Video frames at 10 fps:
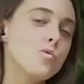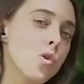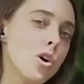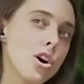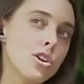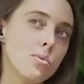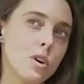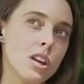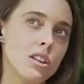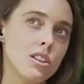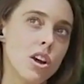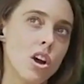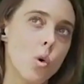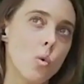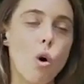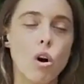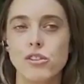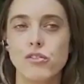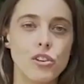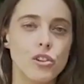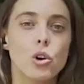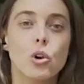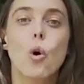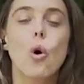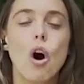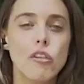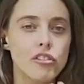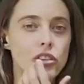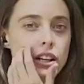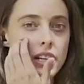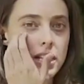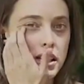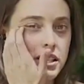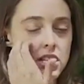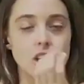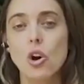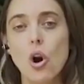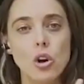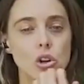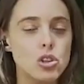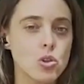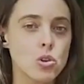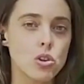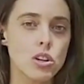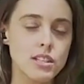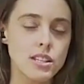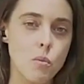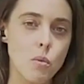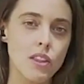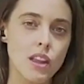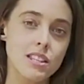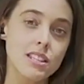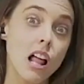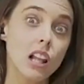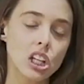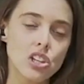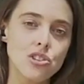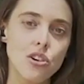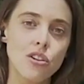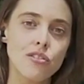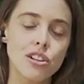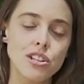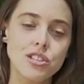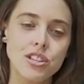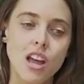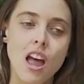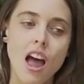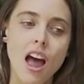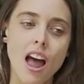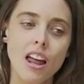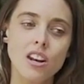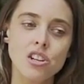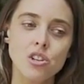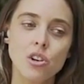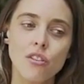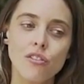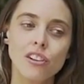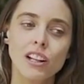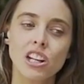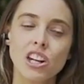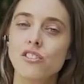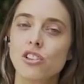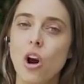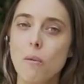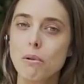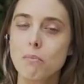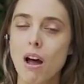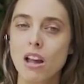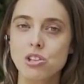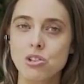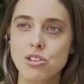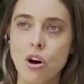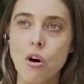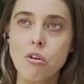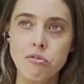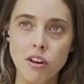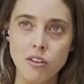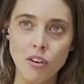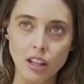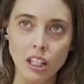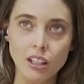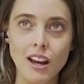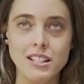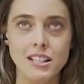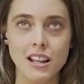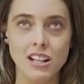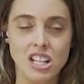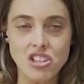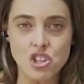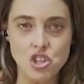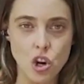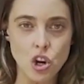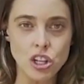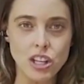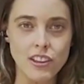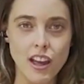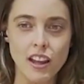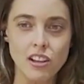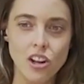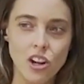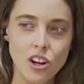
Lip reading: of worth with what you feel your core offering is as a coach or as someone that's selling a service. And you're not feeling like you have to compromise yourself, and recognizing that it is a journey that,